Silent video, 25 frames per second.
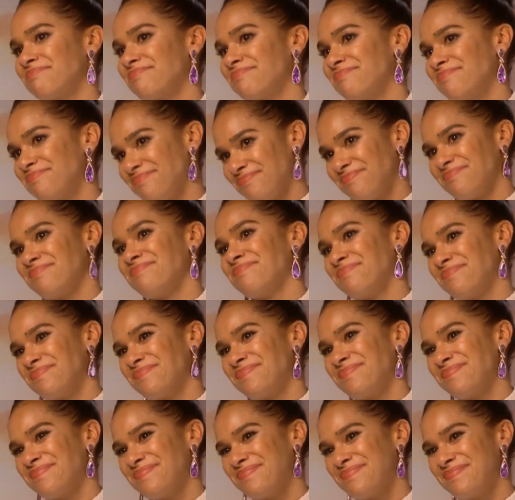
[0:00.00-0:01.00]
finally,
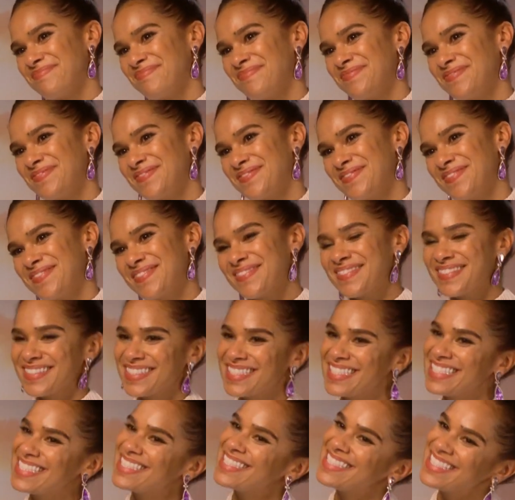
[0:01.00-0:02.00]
best
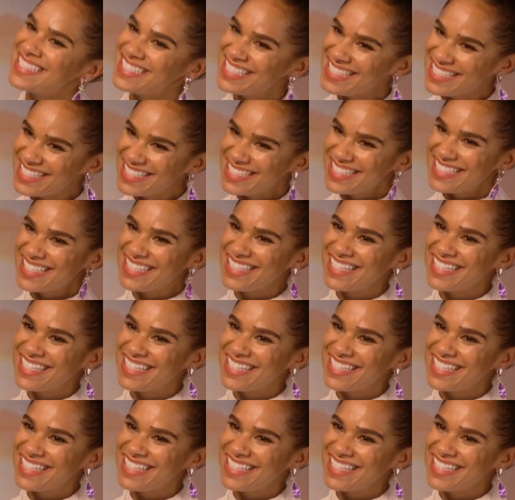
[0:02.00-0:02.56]
moments on set, and